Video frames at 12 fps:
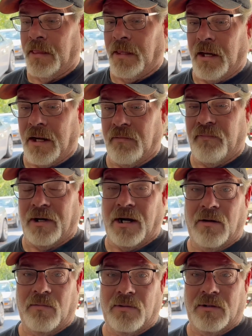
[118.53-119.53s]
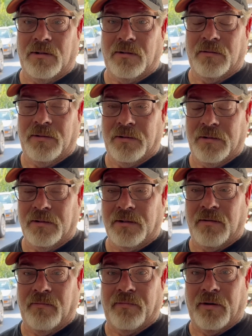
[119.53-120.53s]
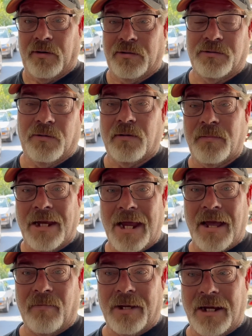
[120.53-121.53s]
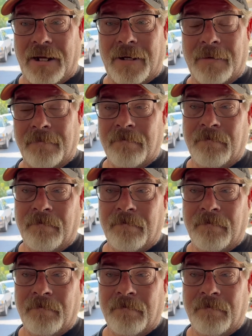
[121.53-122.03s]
I gotta figure out where the converter is gonna be happy at.